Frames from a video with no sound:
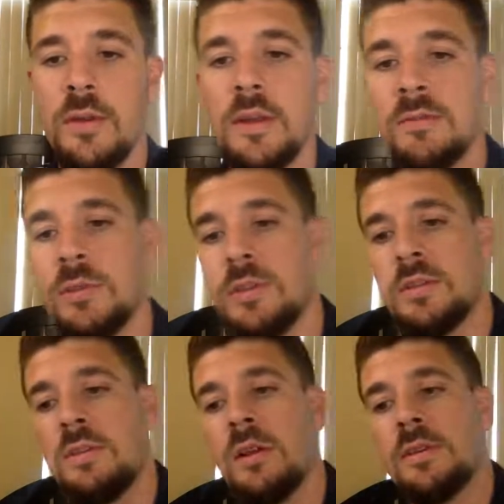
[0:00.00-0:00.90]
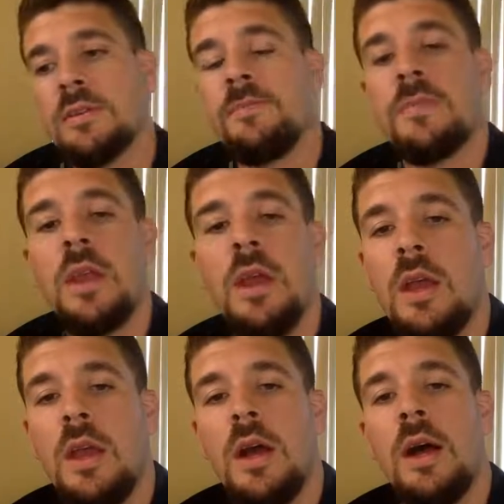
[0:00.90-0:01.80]
things were just nuts.
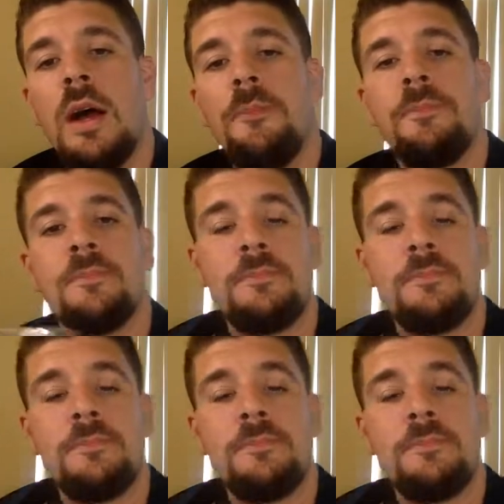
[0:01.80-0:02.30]
So